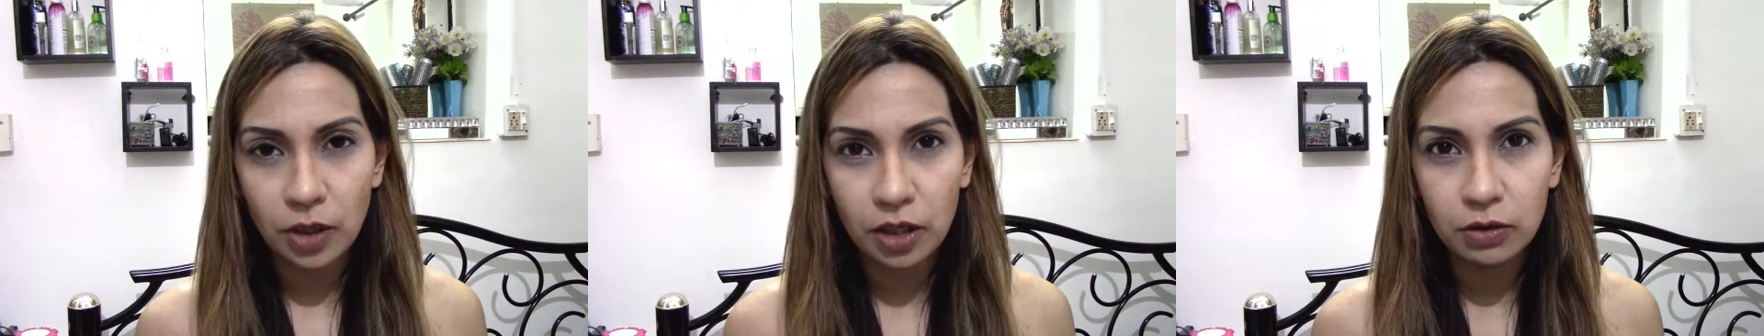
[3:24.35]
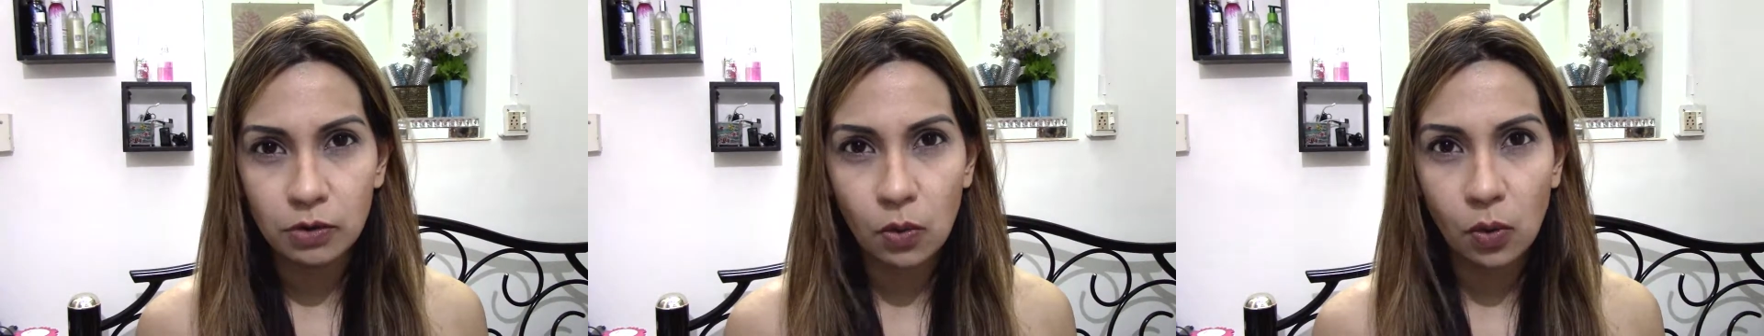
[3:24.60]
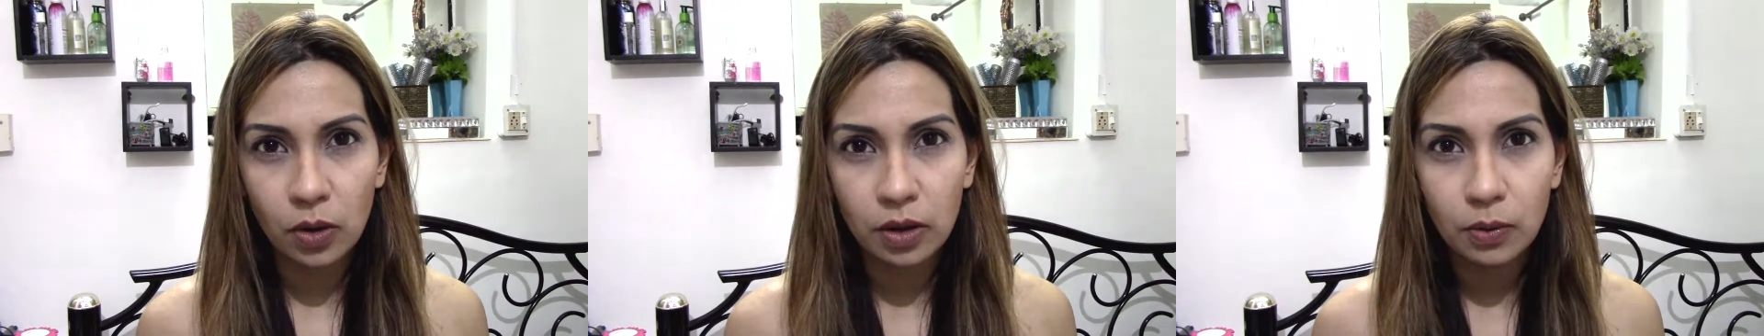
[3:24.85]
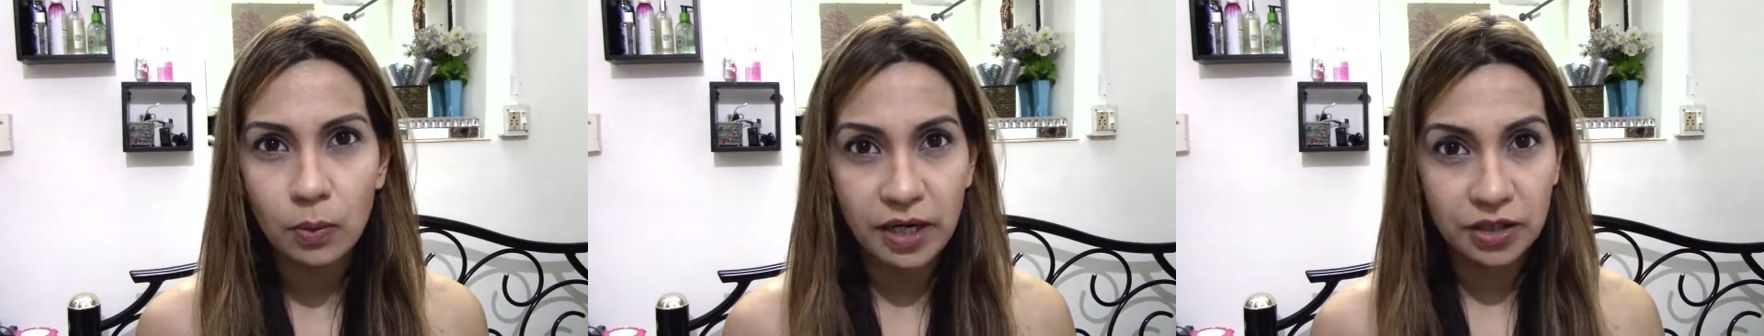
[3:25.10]

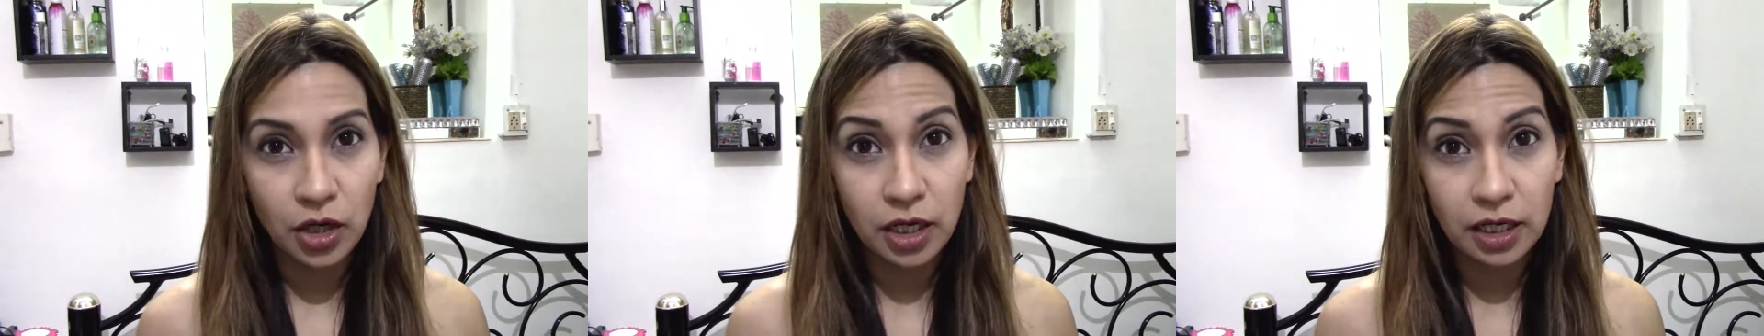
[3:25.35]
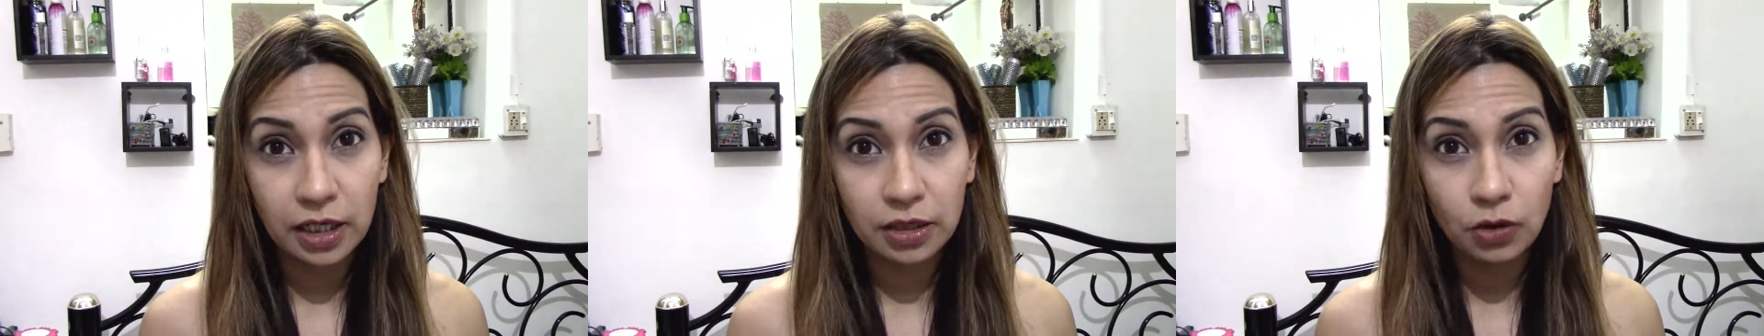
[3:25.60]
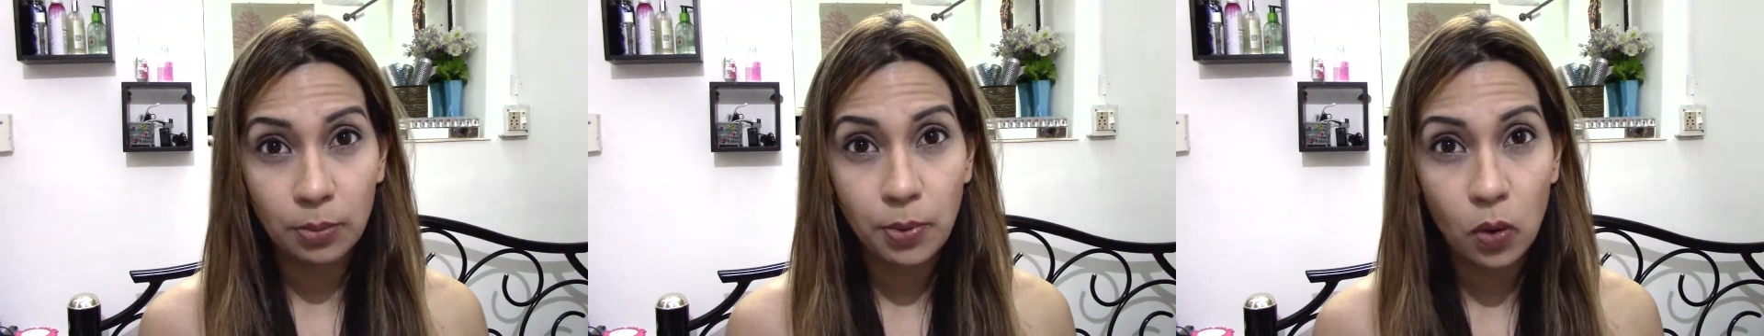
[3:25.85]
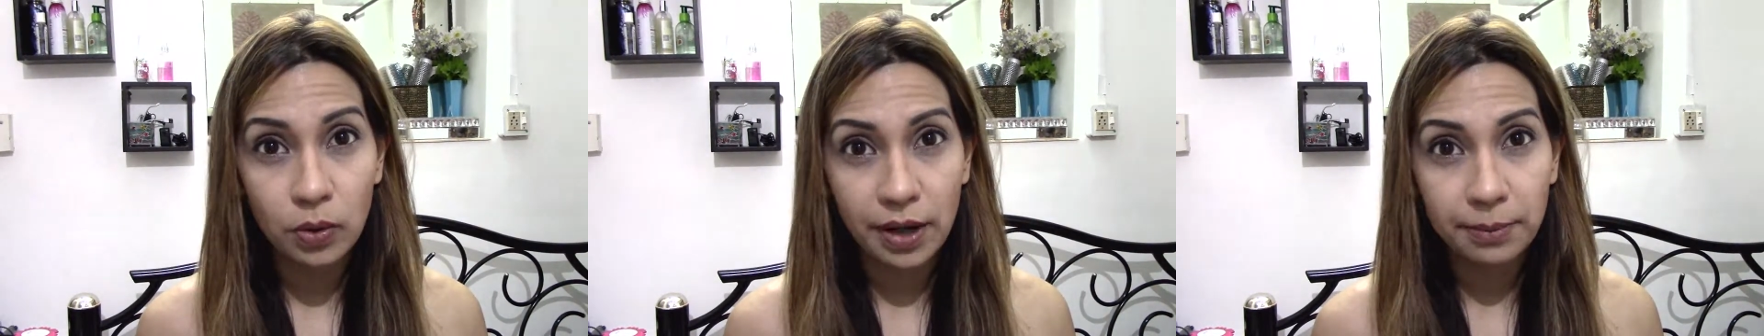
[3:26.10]
ignore weight training in your
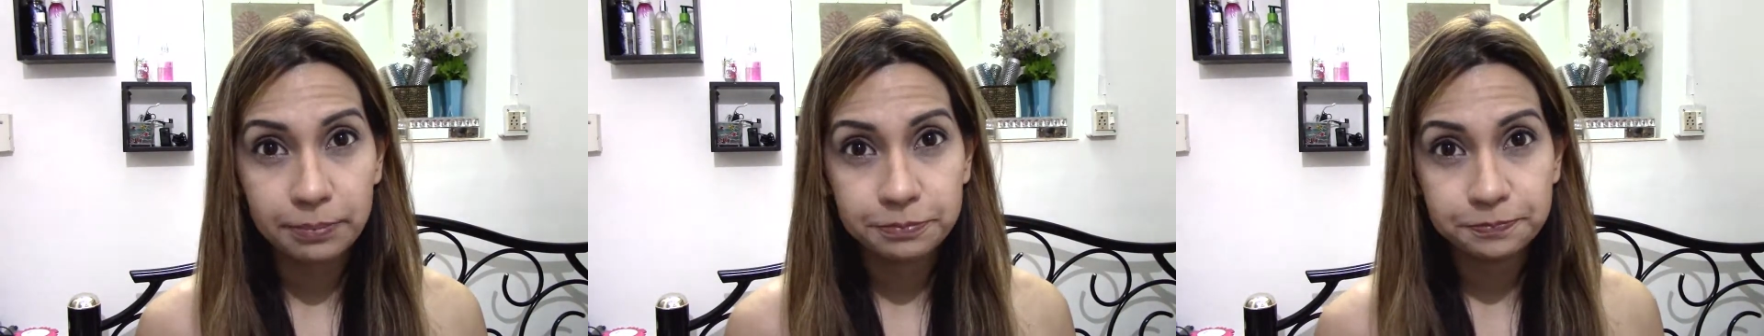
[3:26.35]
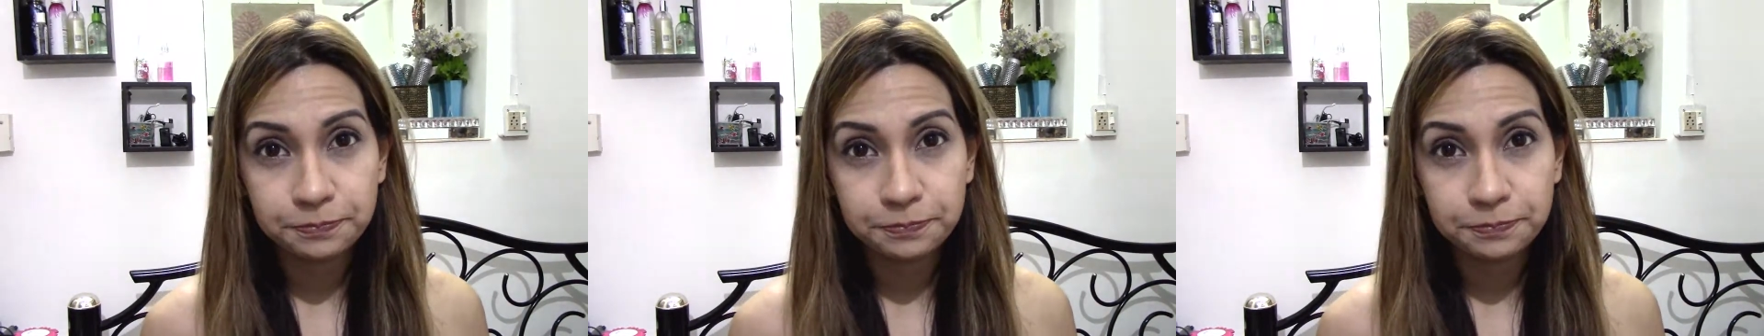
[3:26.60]
program.